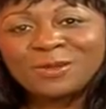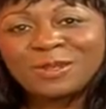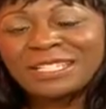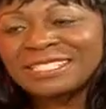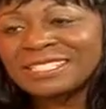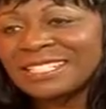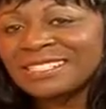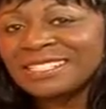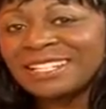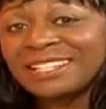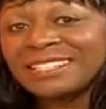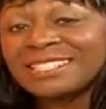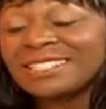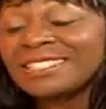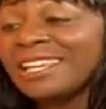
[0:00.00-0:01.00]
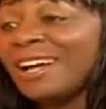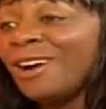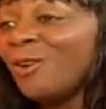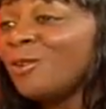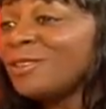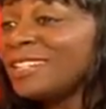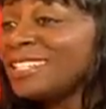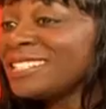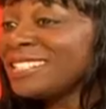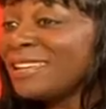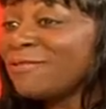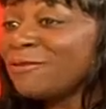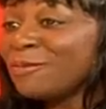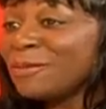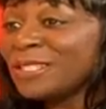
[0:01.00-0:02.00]
as well is excited. All that is
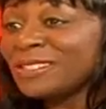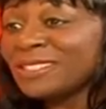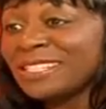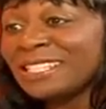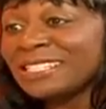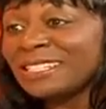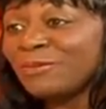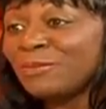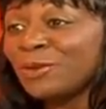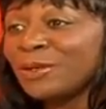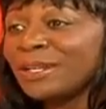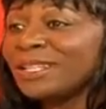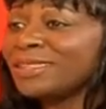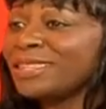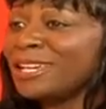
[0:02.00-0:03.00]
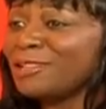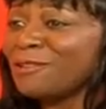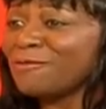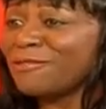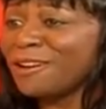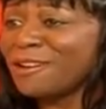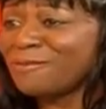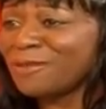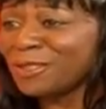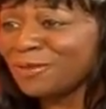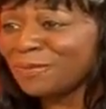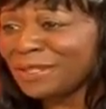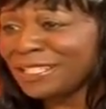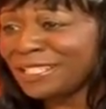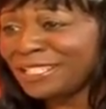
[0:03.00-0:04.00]
left for me to say is that Bukky, thank you very much
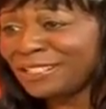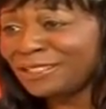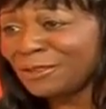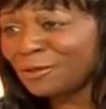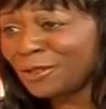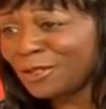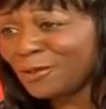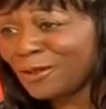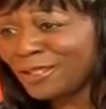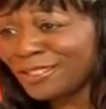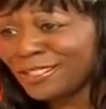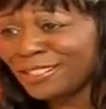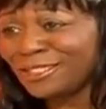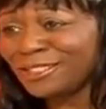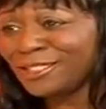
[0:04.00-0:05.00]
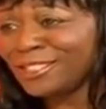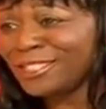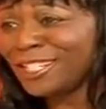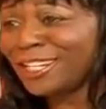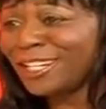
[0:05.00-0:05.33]
for being here on the Rhoda Wilson Show.